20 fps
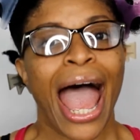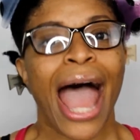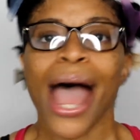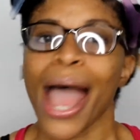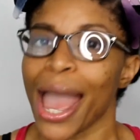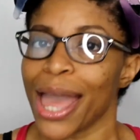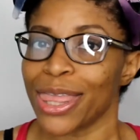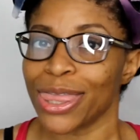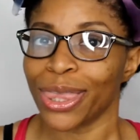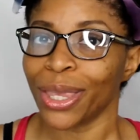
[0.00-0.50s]

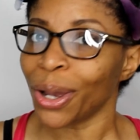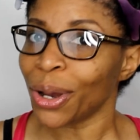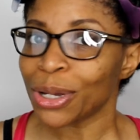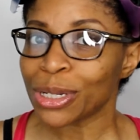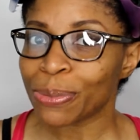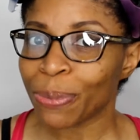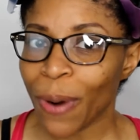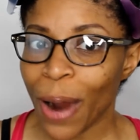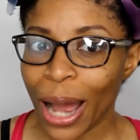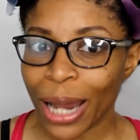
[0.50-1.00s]
And those
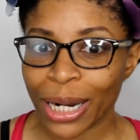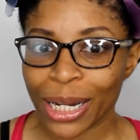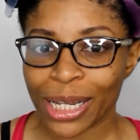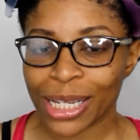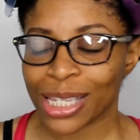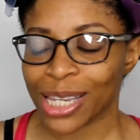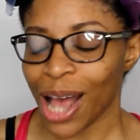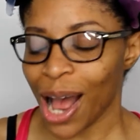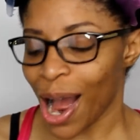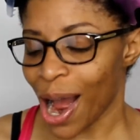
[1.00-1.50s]

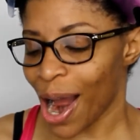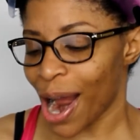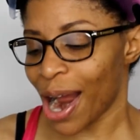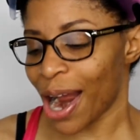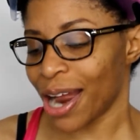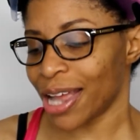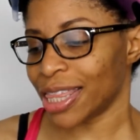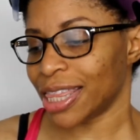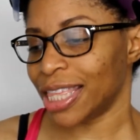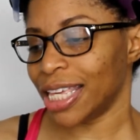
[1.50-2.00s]
products
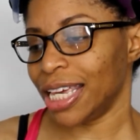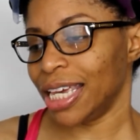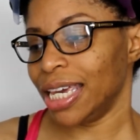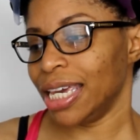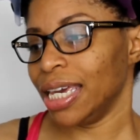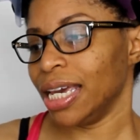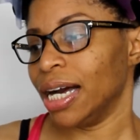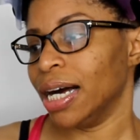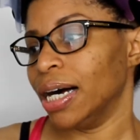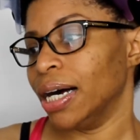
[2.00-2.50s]
are
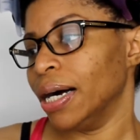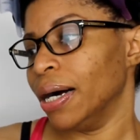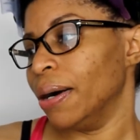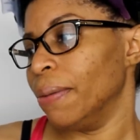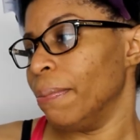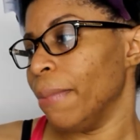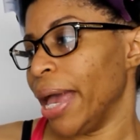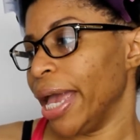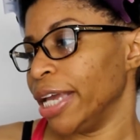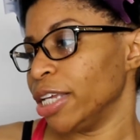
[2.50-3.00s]
the
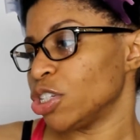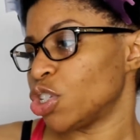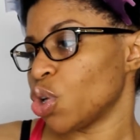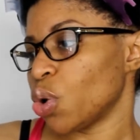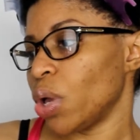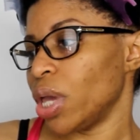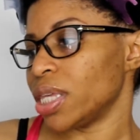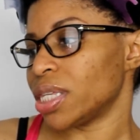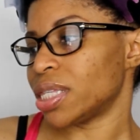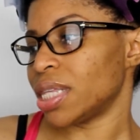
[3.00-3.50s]
Main
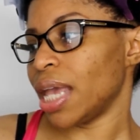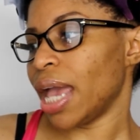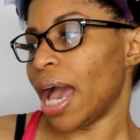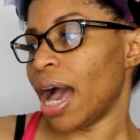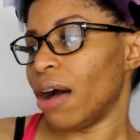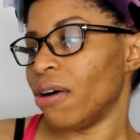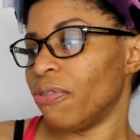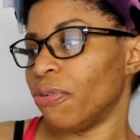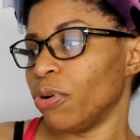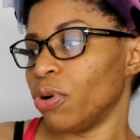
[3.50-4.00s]
Choice, the
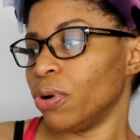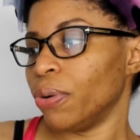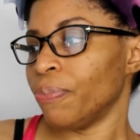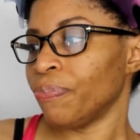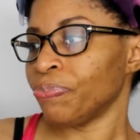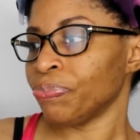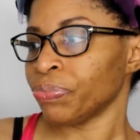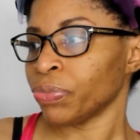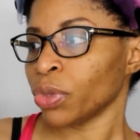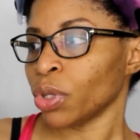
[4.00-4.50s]
Alpha
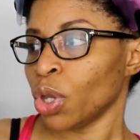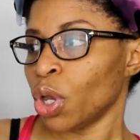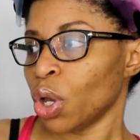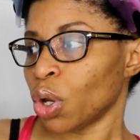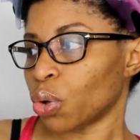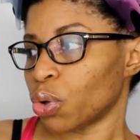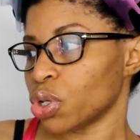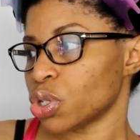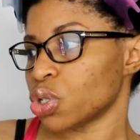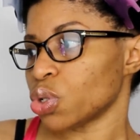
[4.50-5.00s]

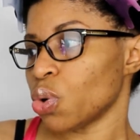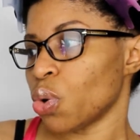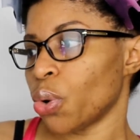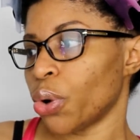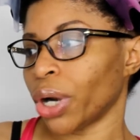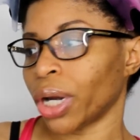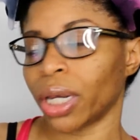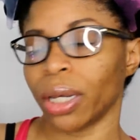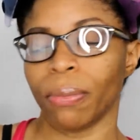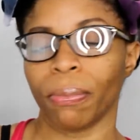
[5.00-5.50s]
Crystal
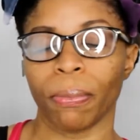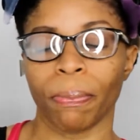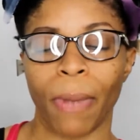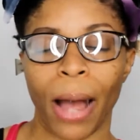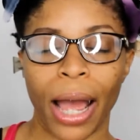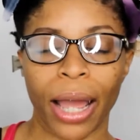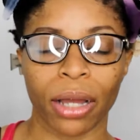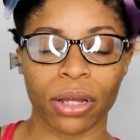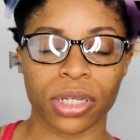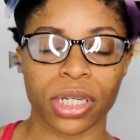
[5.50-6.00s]
Orchid
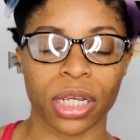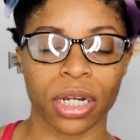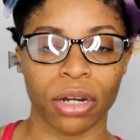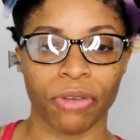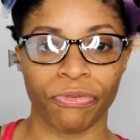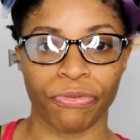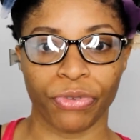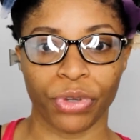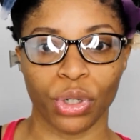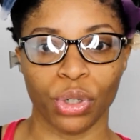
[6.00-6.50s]
Biotin
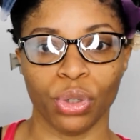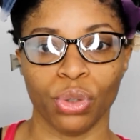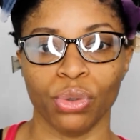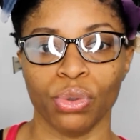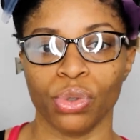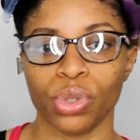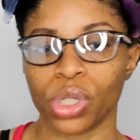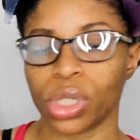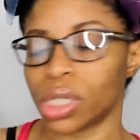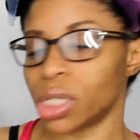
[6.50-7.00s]

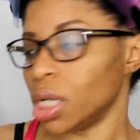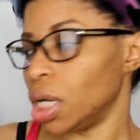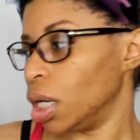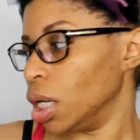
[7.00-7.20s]
Infused